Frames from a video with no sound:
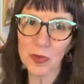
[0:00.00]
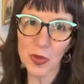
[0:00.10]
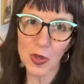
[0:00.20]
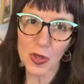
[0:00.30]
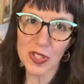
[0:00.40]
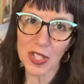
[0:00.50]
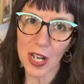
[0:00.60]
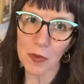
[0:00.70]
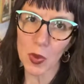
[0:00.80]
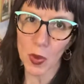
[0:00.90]
molds that
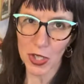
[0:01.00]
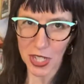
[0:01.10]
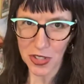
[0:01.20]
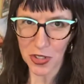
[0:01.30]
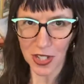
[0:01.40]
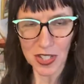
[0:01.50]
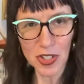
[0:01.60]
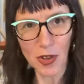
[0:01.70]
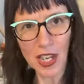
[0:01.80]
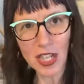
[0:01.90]
I poured yesterday. So
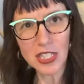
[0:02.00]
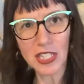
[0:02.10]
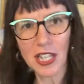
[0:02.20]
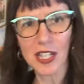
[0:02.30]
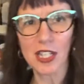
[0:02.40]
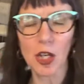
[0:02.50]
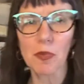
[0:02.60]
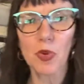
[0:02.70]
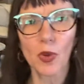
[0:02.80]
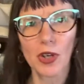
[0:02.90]
I actually ended up
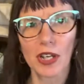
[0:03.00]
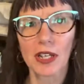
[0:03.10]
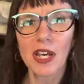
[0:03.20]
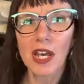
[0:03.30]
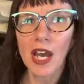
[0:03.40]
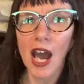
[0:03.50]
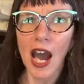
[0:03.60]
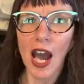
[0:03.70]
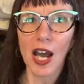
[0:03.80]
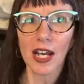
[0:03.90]
pouring
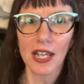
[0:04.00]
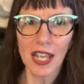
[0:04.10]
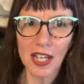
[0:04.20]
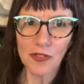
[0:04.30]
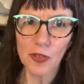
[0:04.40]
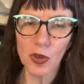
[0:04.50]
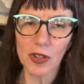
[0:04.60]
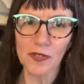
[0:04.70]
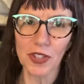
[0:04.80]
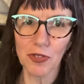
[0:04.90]
a handful
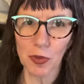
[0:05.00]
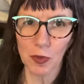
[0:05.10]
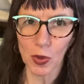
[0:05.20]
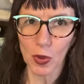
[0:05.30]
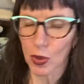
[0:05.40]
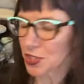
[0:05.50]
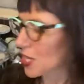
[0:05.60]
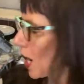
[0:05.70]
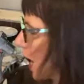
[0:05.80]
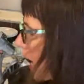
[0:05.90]
of different molds,
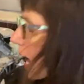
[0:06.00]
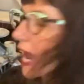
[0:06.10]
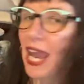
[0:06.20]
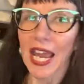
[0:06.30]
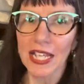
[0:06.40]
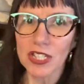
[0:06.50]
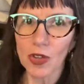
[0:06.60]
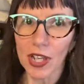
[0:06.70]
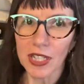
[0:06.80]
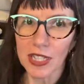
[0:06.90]
and so
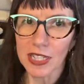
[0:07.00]
I can